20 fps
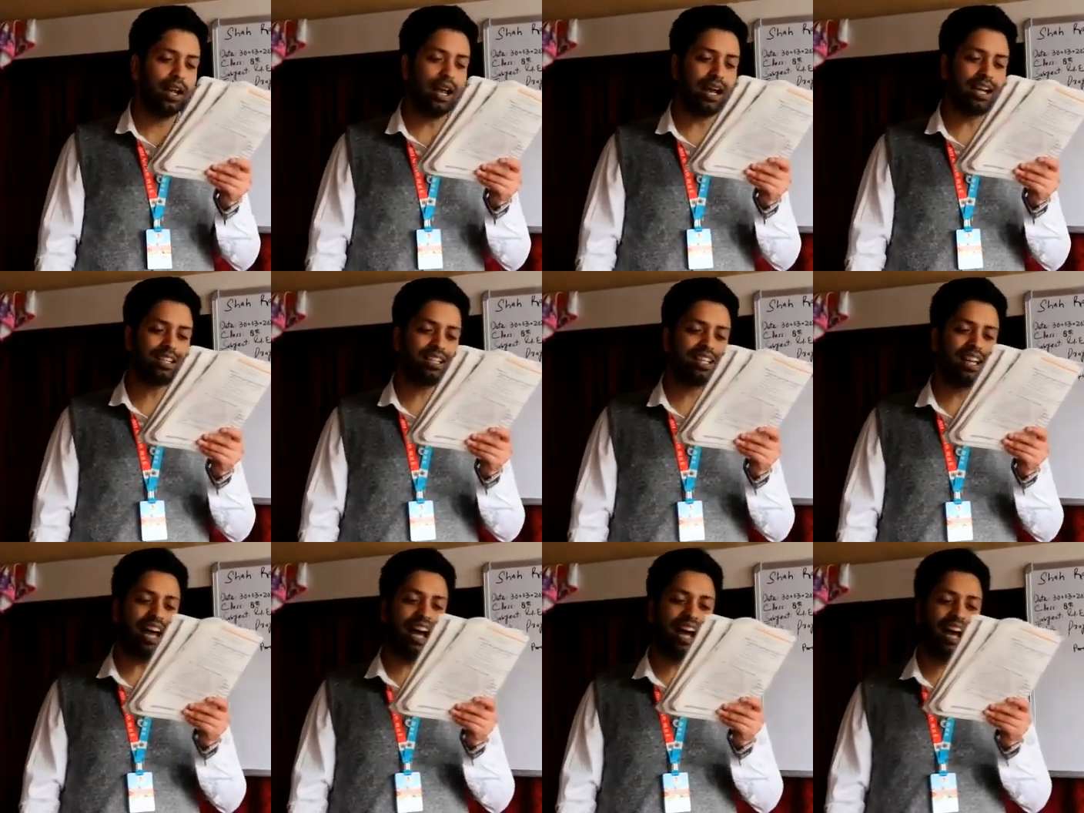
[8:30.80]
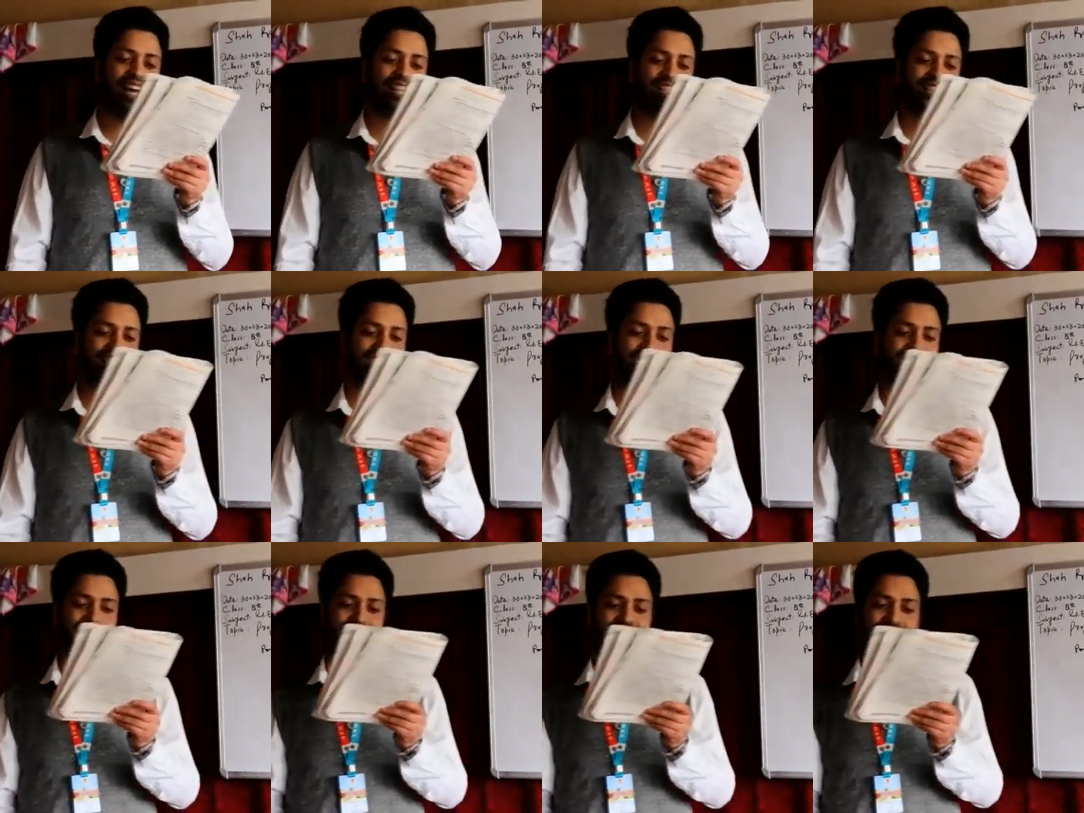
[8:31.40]
At last,
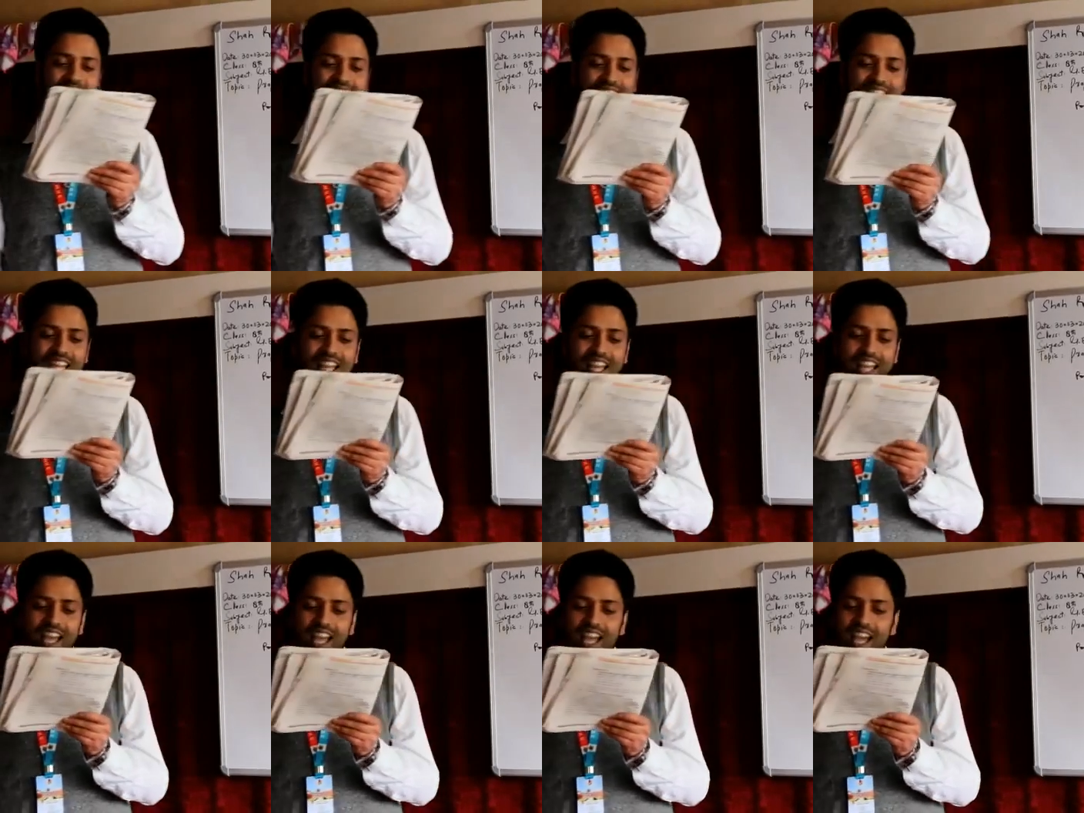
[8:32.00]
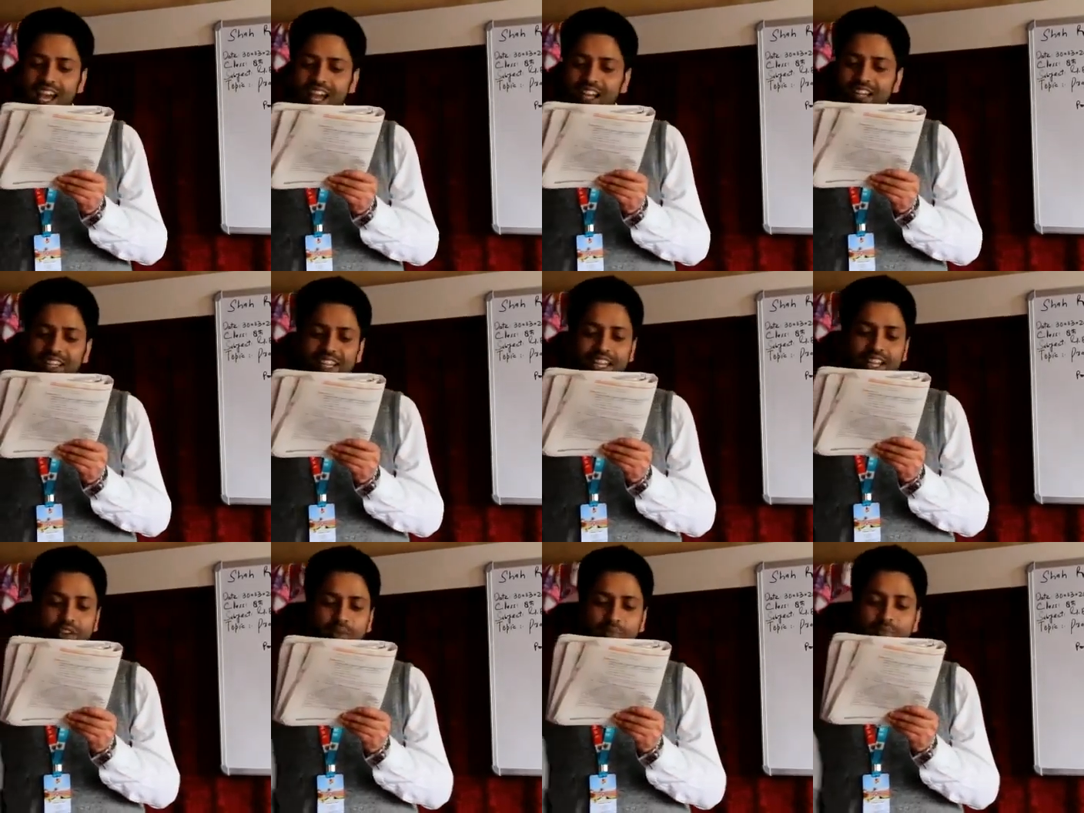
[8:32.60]
he says, and
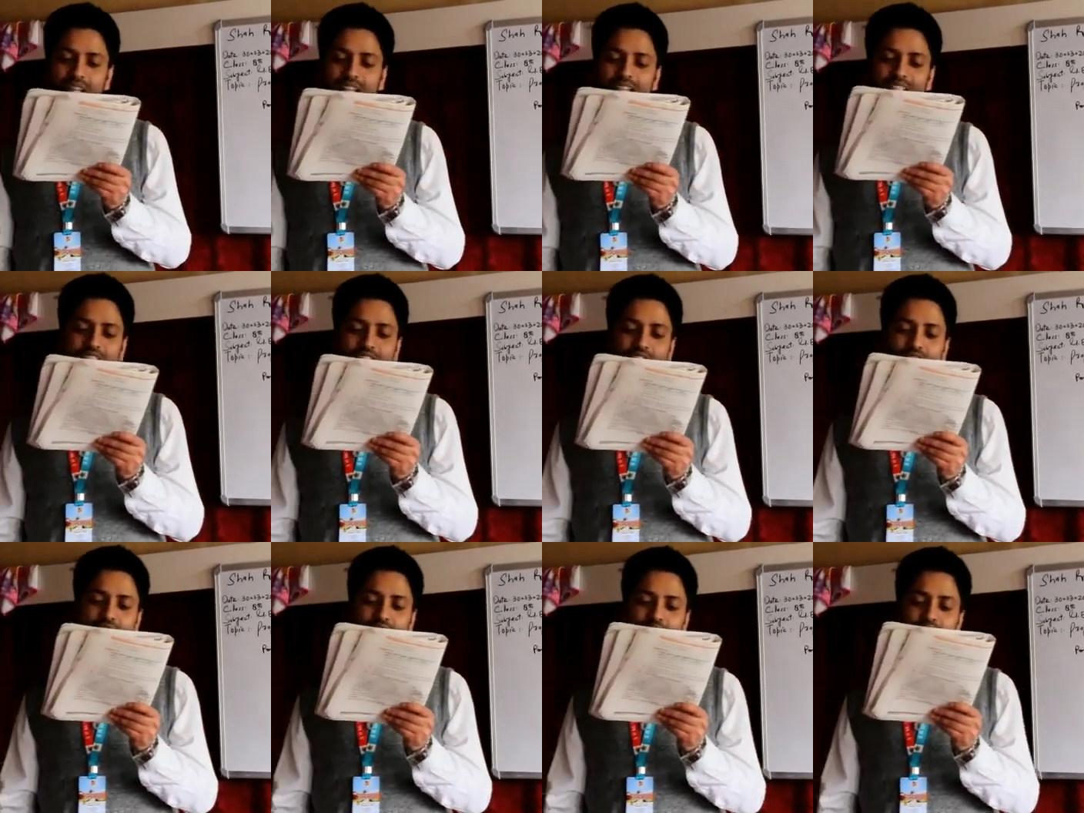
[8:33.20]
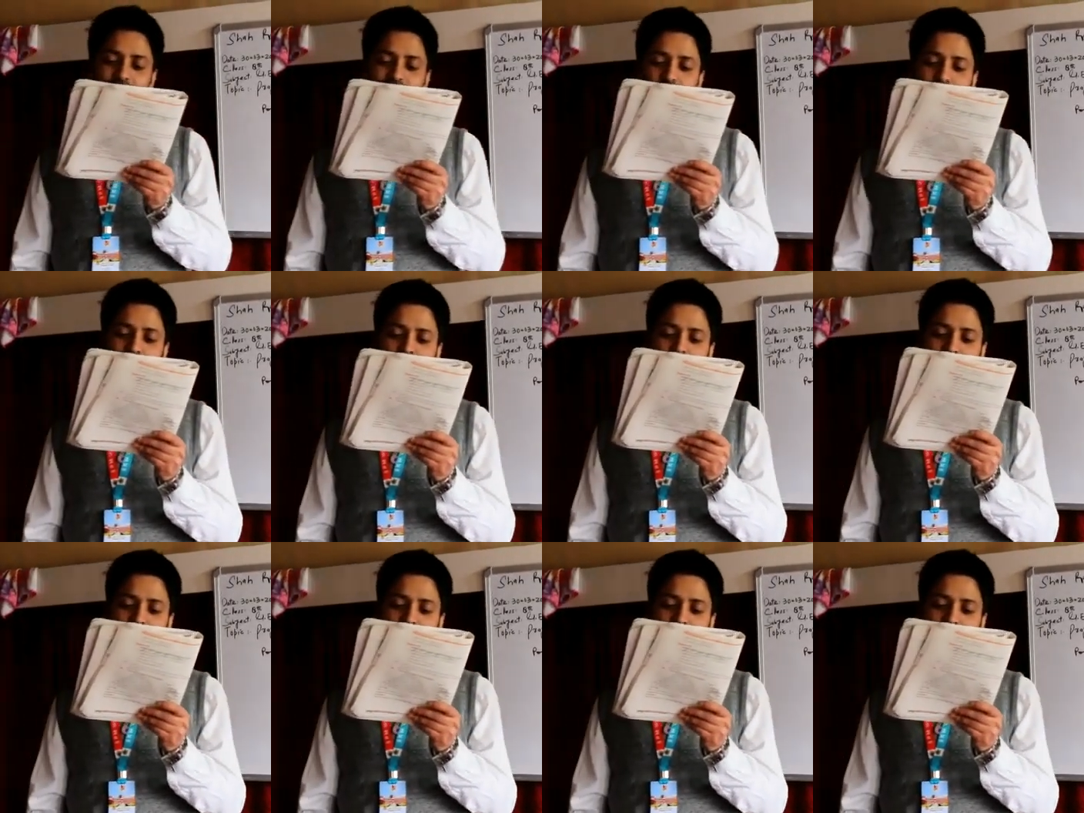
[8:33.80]
give me the strength to